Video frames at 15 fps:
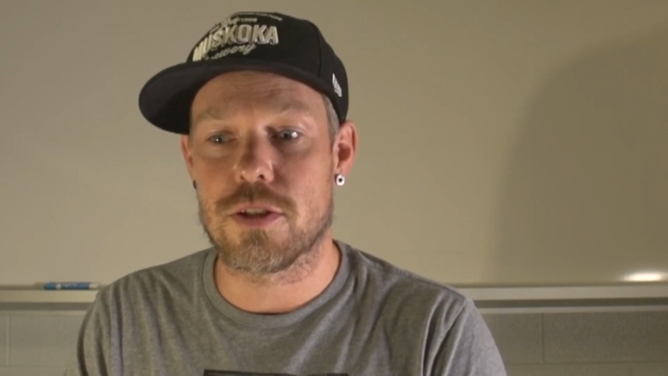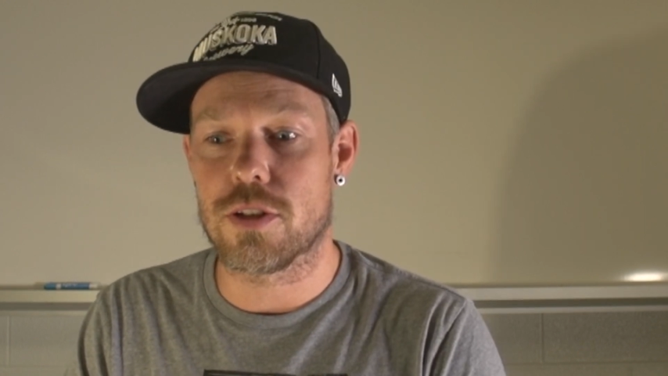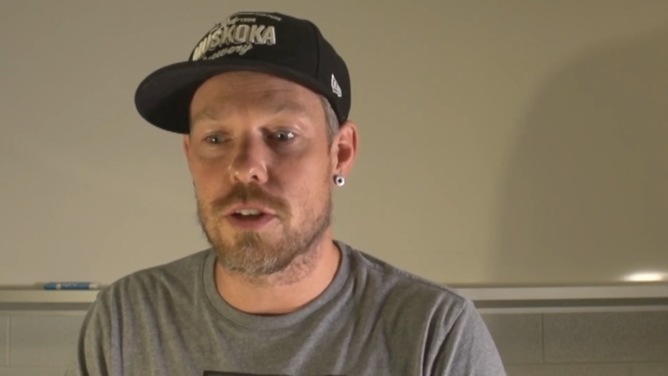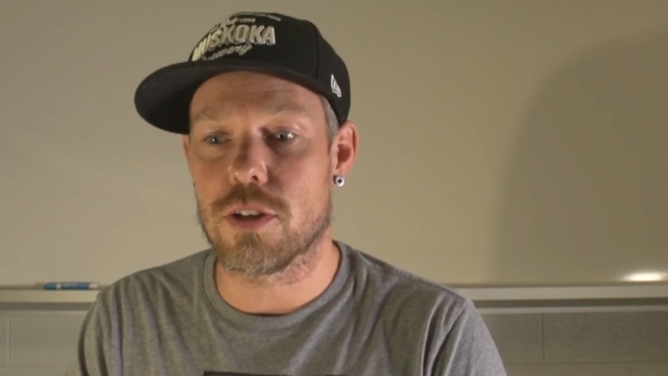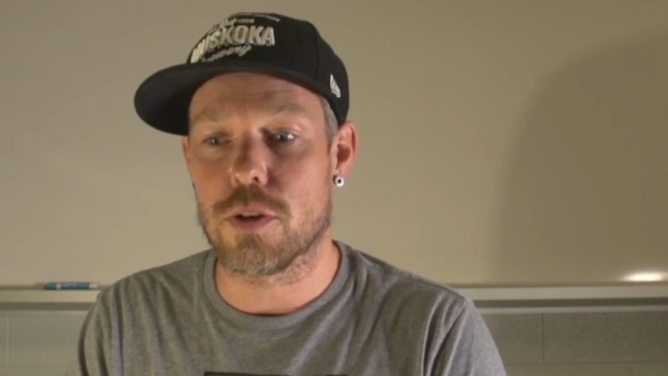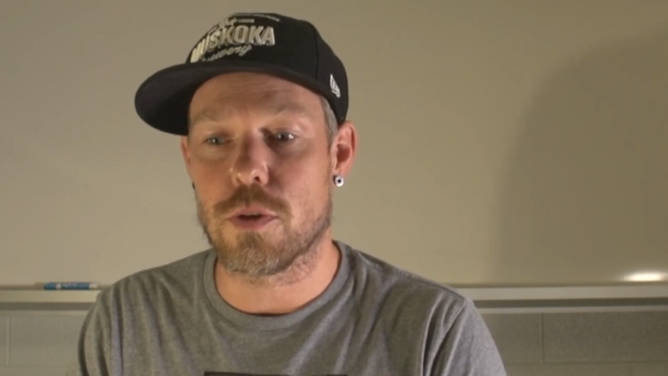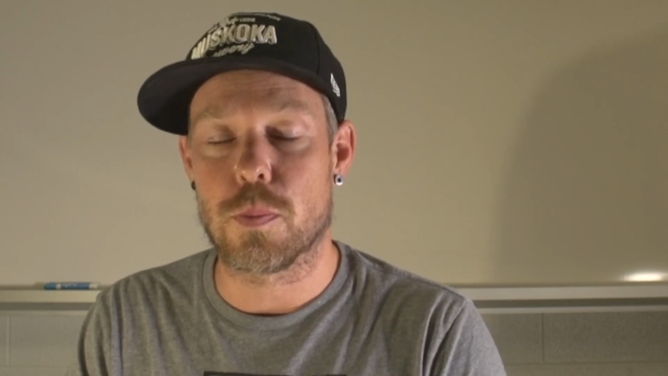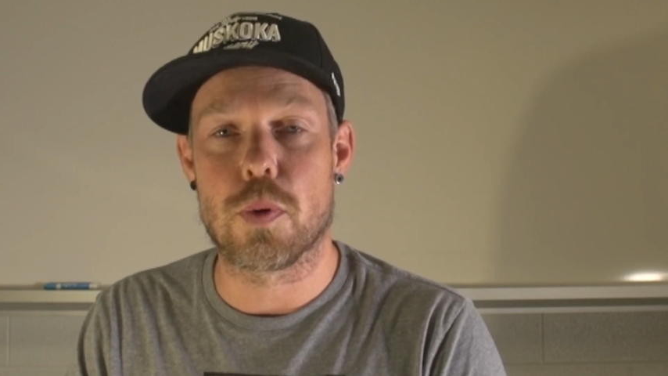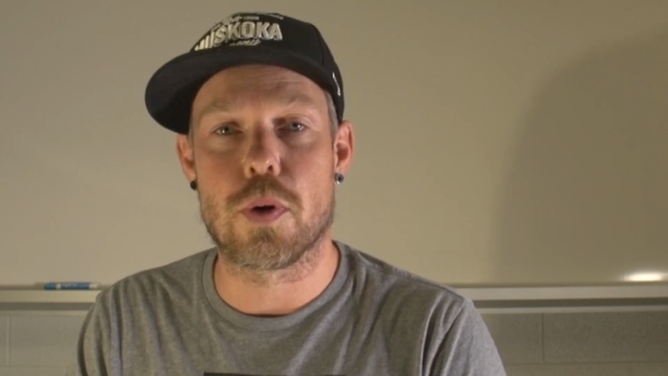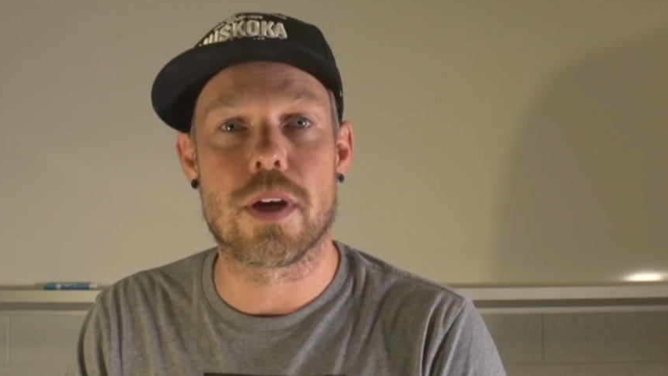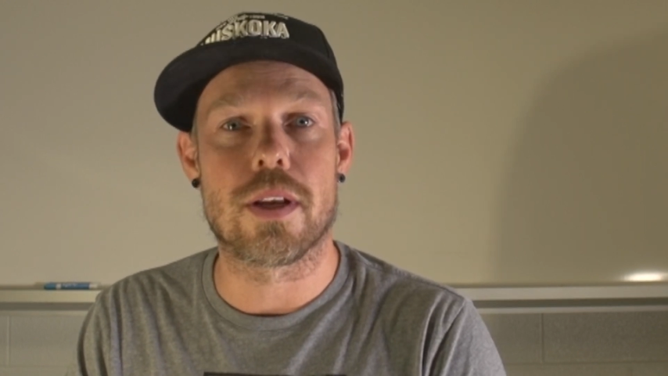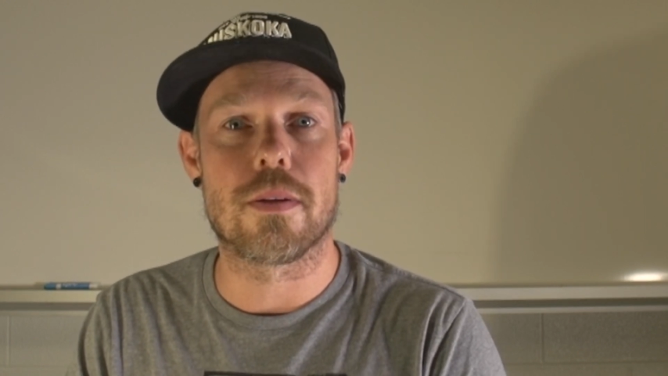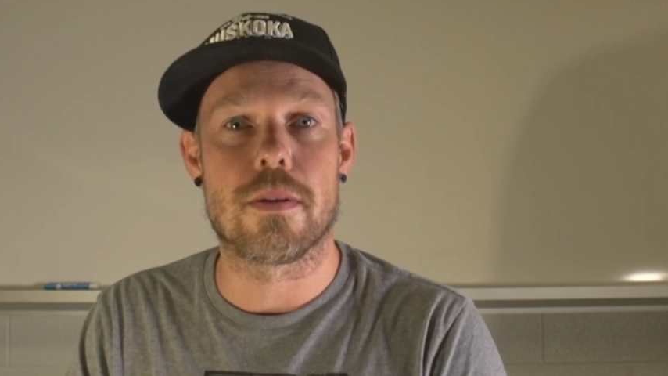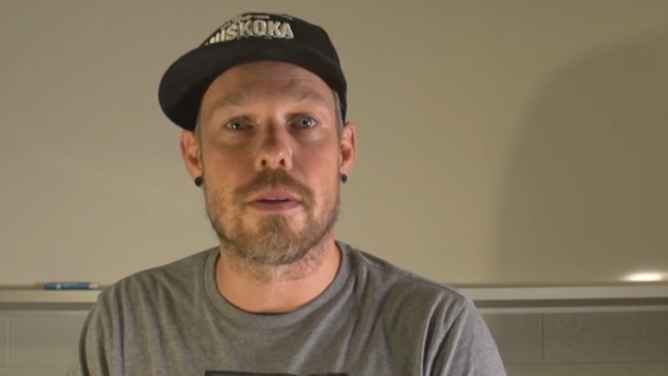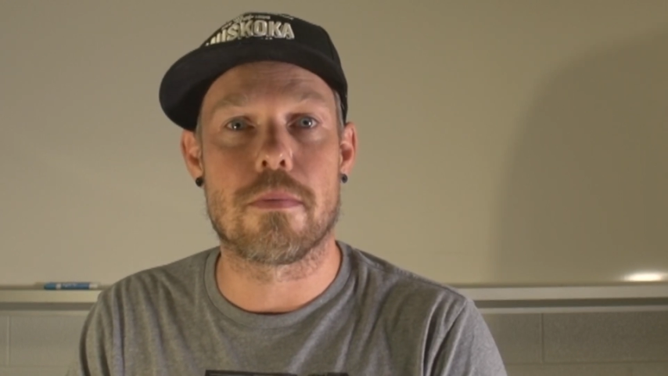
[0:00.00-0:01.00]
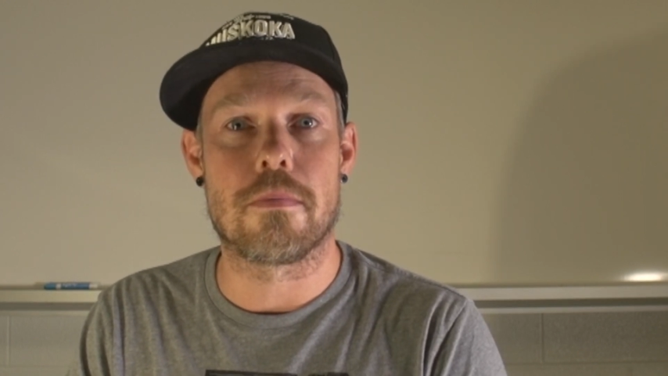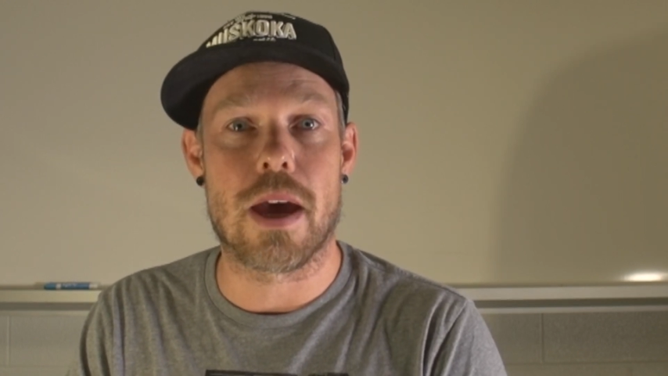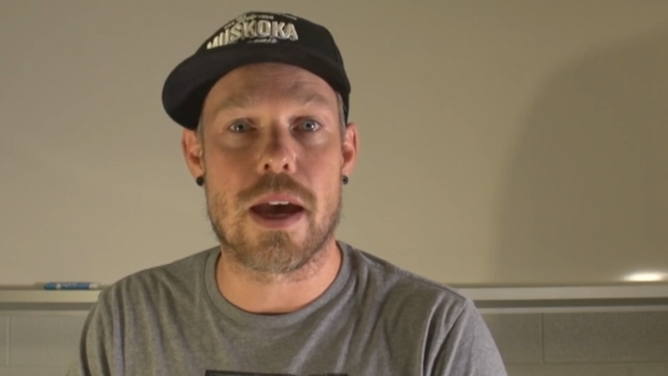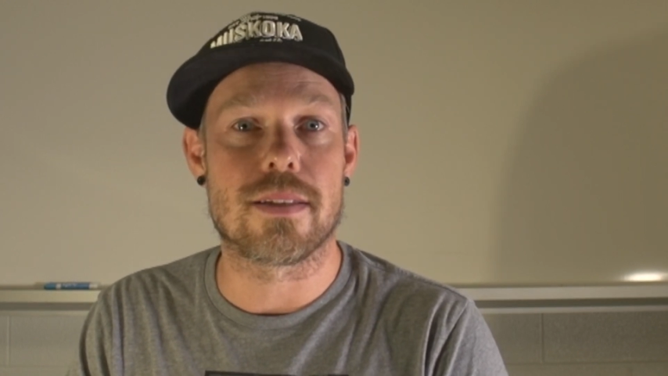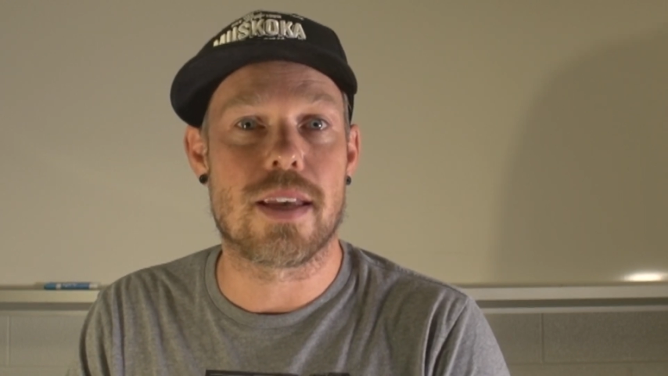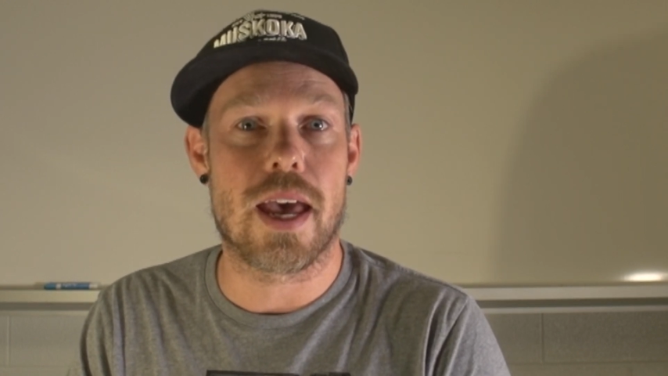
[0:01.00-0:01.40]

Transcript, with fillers: to put Matt's